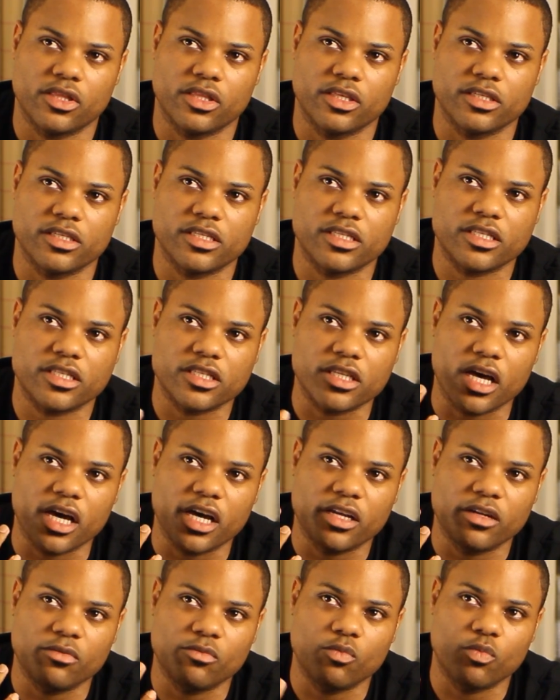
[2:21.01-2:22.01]
the
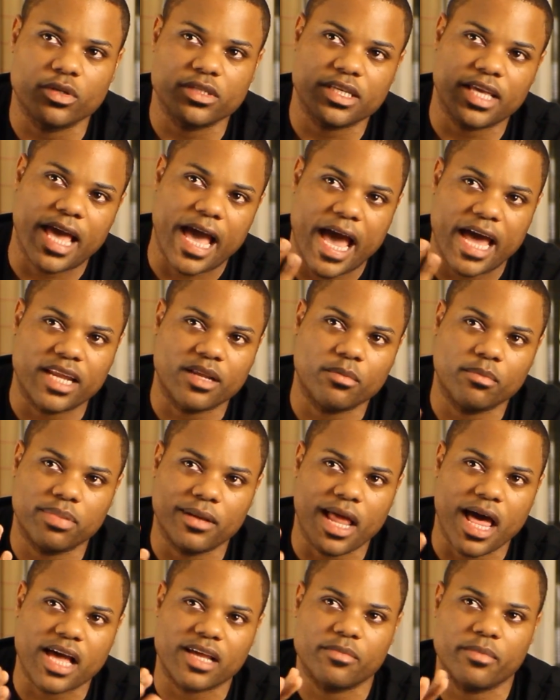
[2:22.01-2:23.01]
sun was kind of
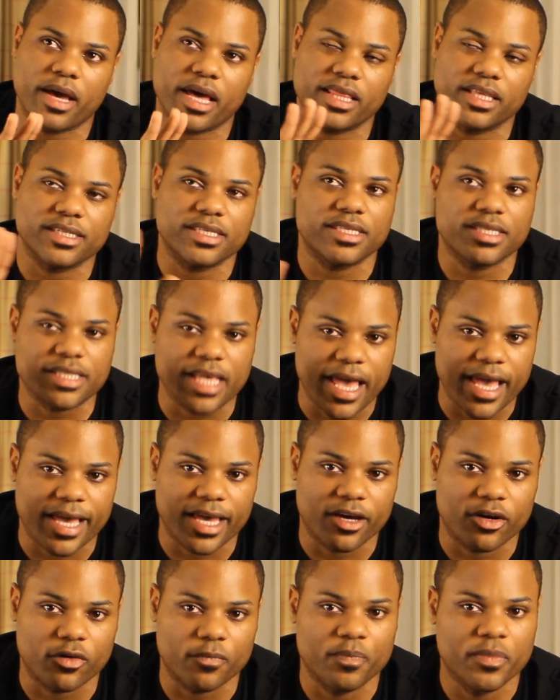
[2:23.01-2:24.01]
blocked by the
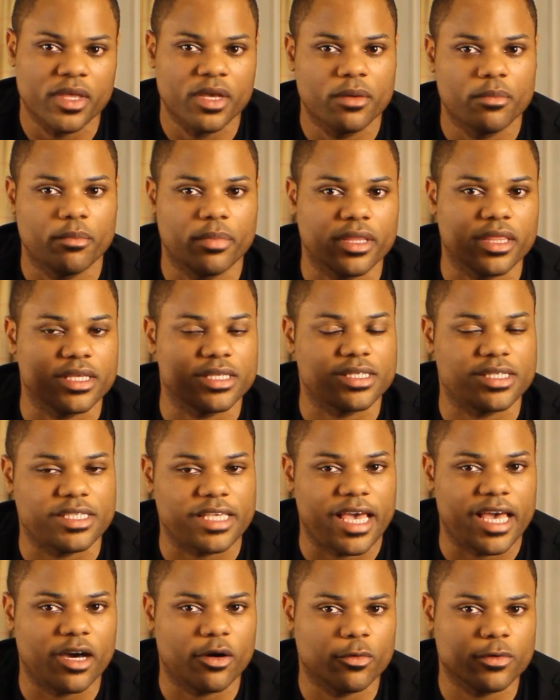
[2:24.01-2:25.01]
sail, but the
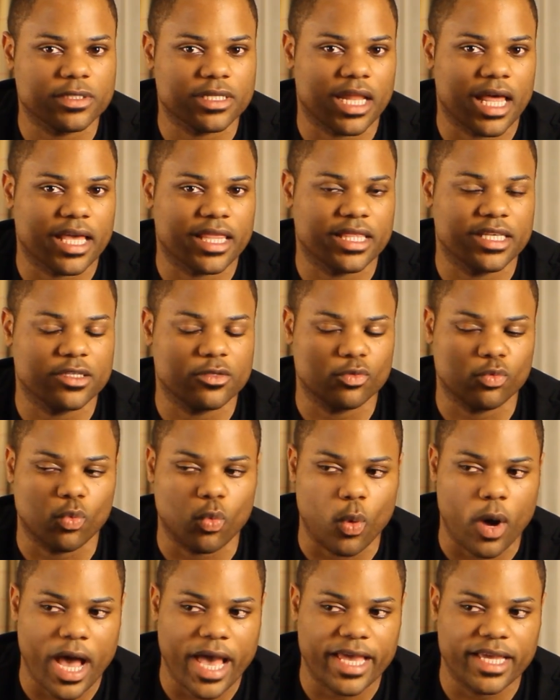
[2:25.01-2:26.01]
sail was like this
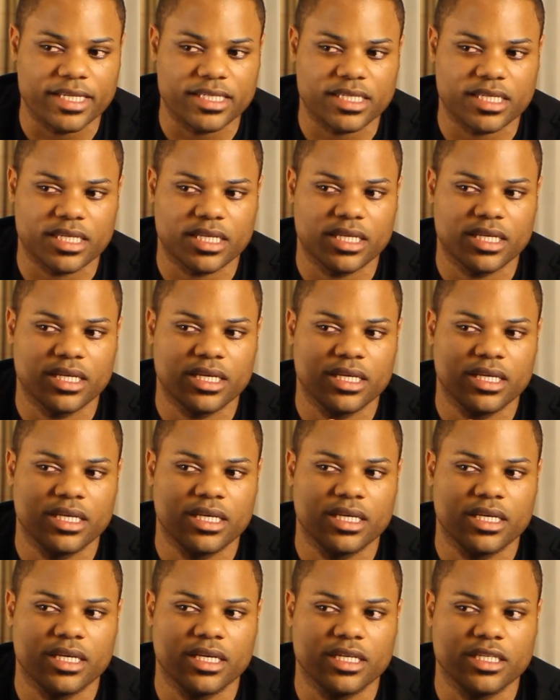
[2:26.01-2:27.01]
white
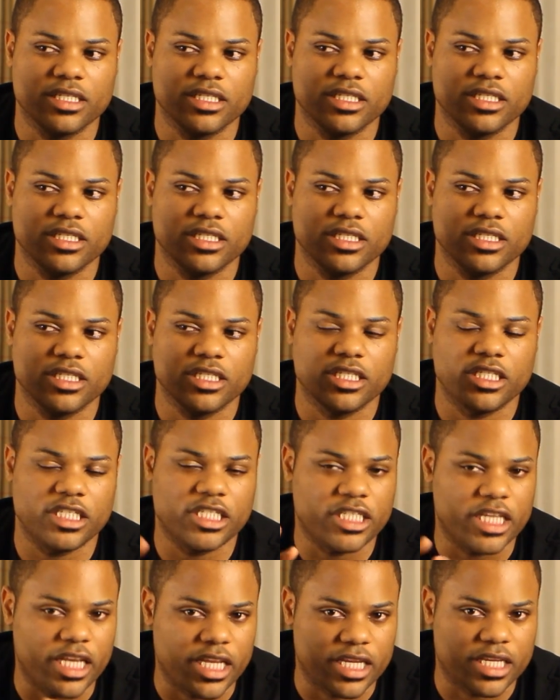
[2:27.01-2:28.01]

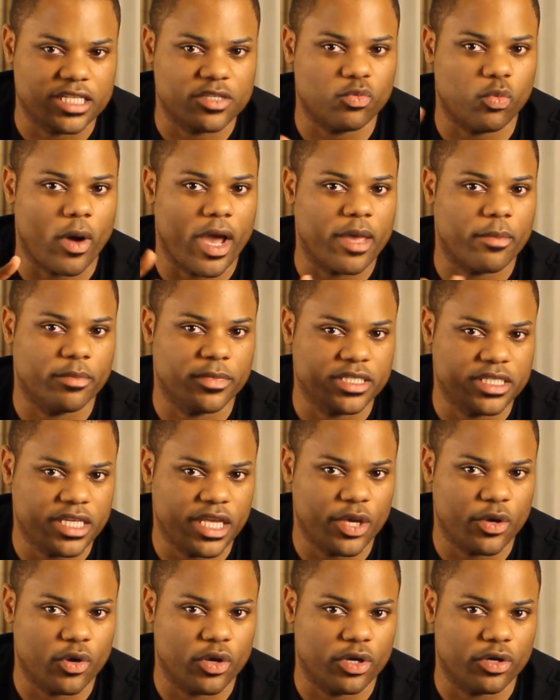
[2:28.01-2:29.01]
sheet, this white
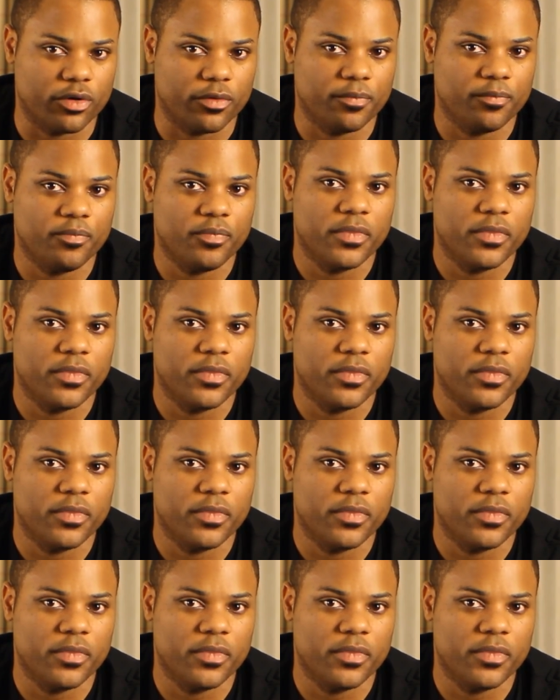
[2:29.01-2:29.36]
material,